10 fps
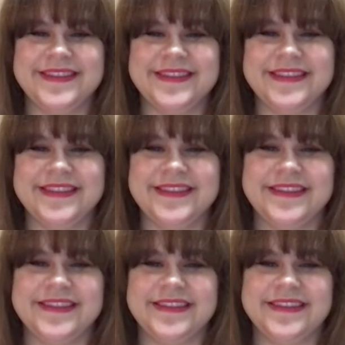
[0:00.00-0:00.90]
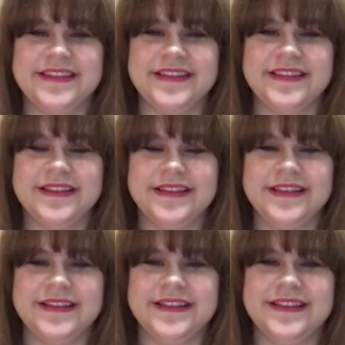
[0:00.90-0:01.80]

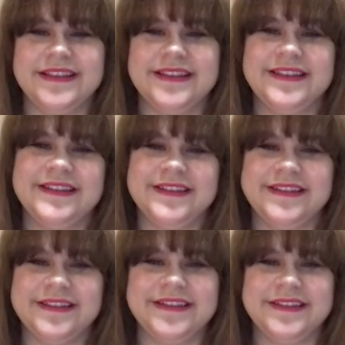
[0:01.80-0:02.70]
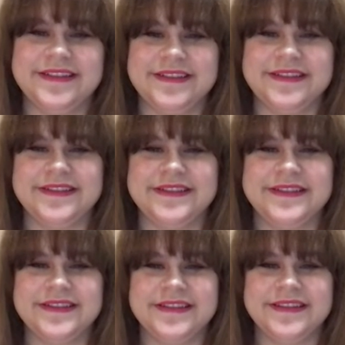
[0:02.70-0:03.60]

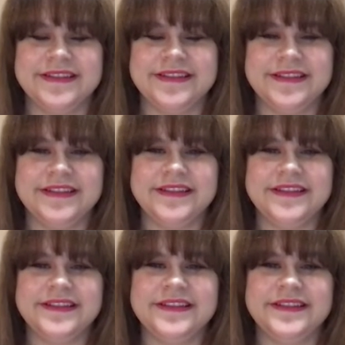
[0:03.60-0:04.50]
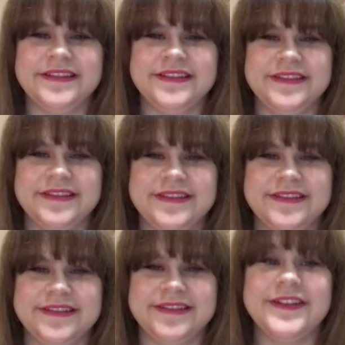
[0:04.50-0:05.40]

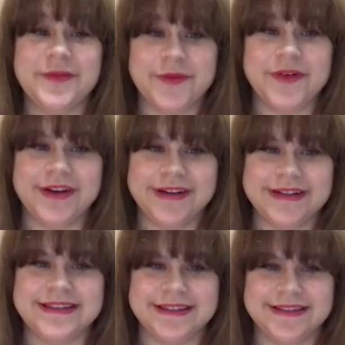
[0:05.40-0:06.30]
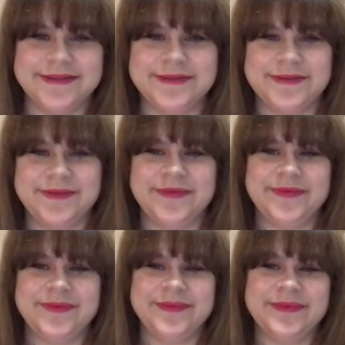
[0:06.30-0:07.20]

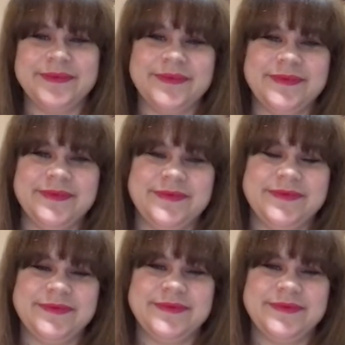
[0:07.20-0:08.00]
No words are spoken by the person on screen.